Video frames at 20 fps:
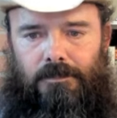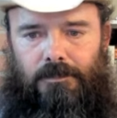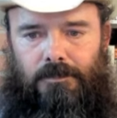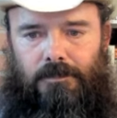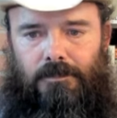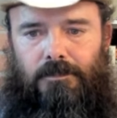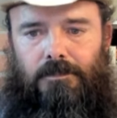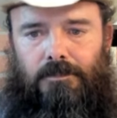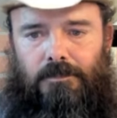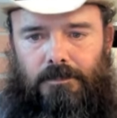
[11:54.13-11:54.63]

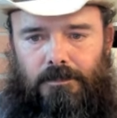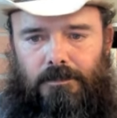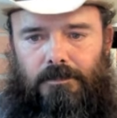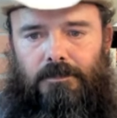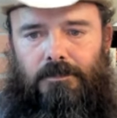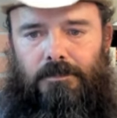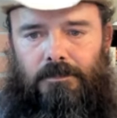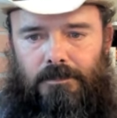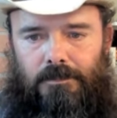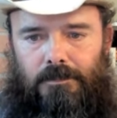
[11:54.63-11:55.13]

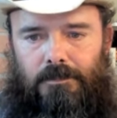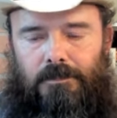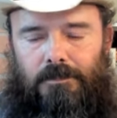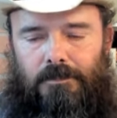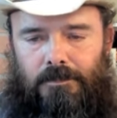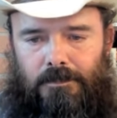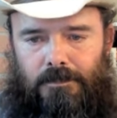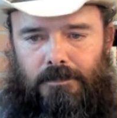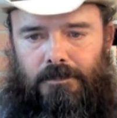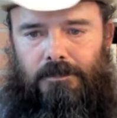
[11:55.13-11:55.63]

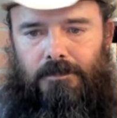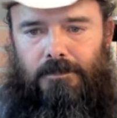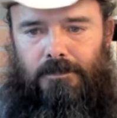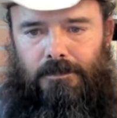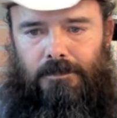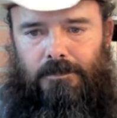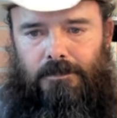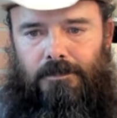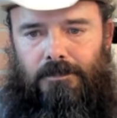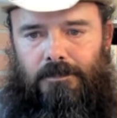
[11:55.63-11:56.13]

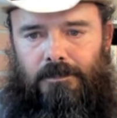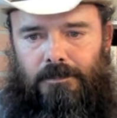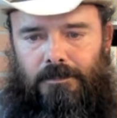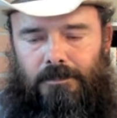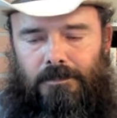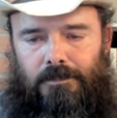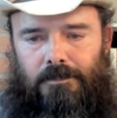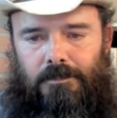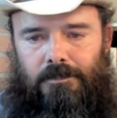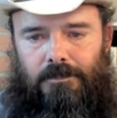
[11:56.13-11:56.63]

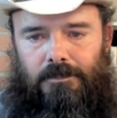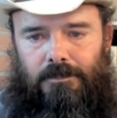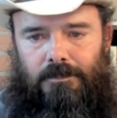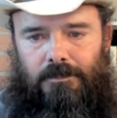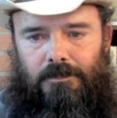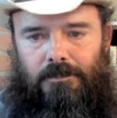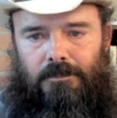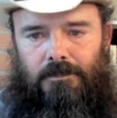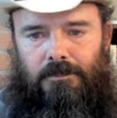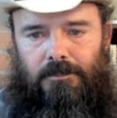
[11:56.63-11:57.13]

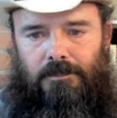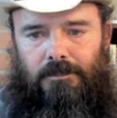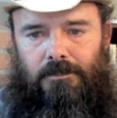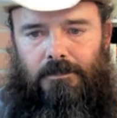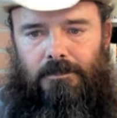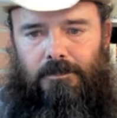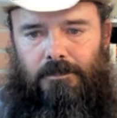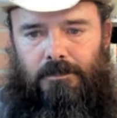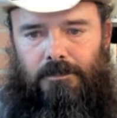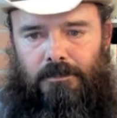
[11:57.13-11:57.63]

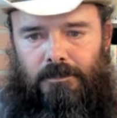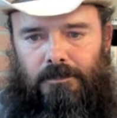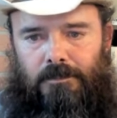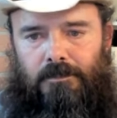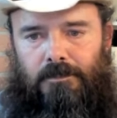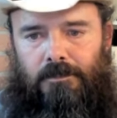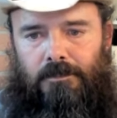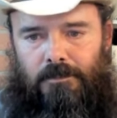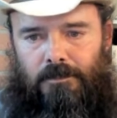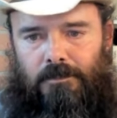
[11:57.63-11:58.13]

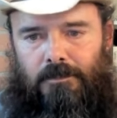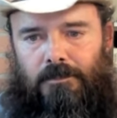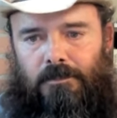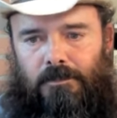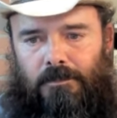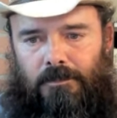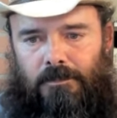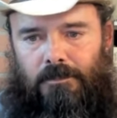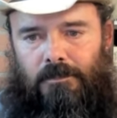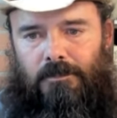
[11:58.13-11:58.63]

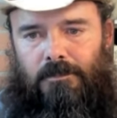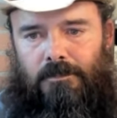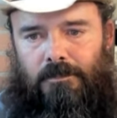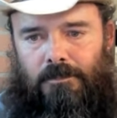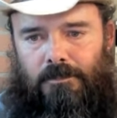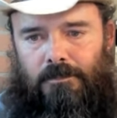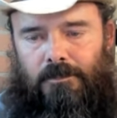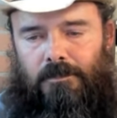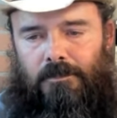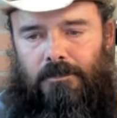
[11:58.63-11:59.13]

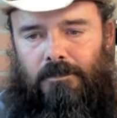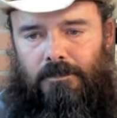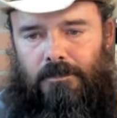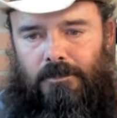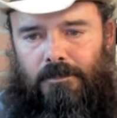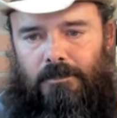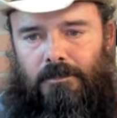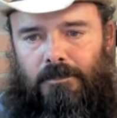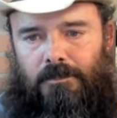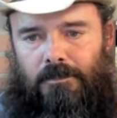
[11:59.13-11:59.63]

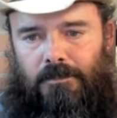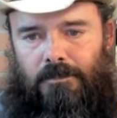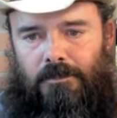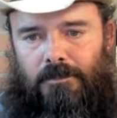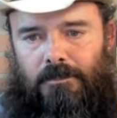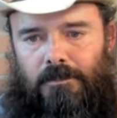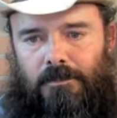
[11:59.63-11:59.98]
This person isn't speaking.